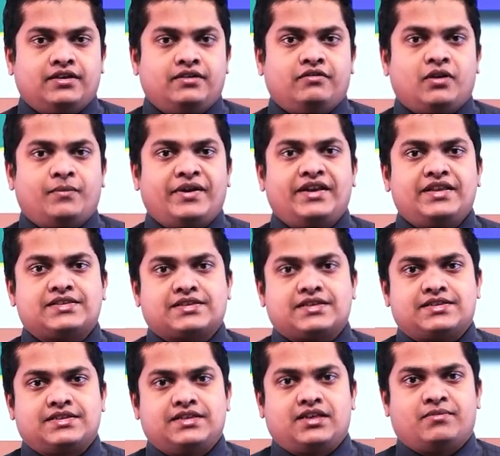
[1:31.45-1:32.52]
we'll be
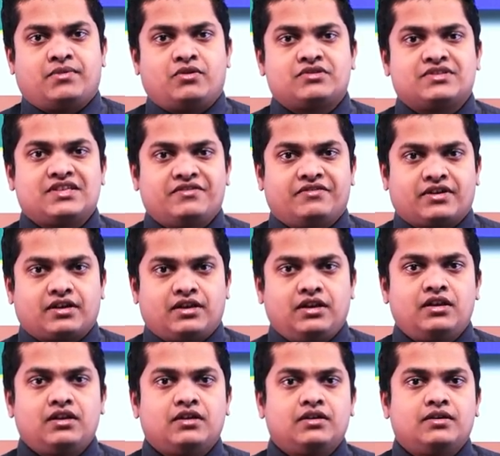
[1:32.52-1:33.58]
discussing about
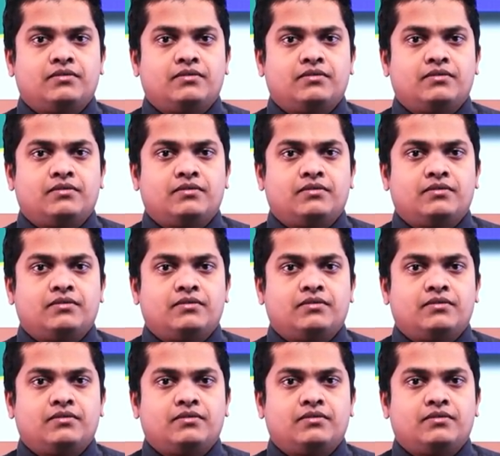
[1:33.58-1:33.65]
several